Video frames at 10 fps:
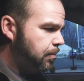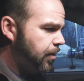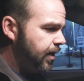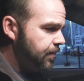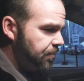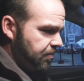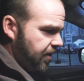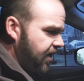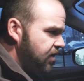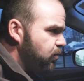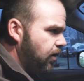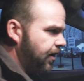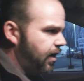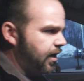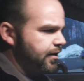But because we're
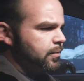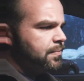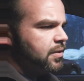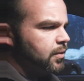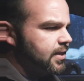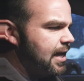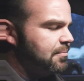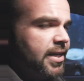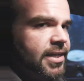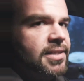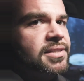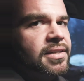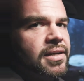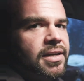on auto, what that means